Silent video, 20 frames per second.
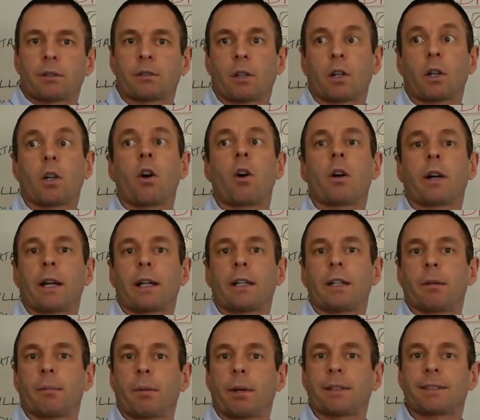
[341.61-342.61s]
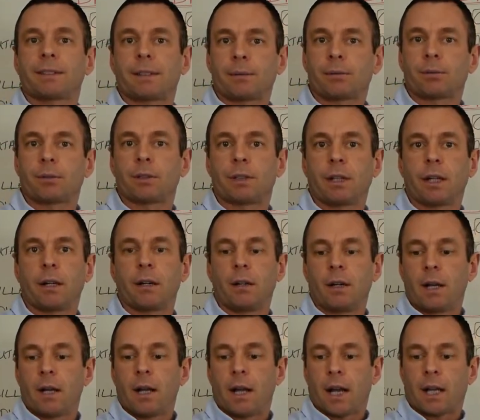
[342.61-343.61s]
So the long head of your biceps will tear
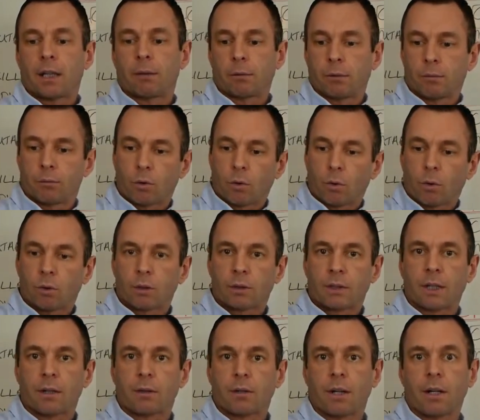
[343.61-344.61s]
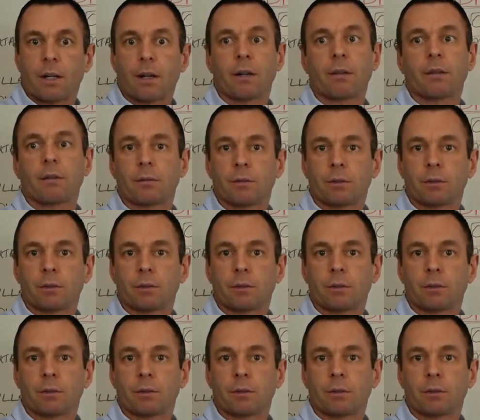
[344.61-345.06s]
and it will roll down here,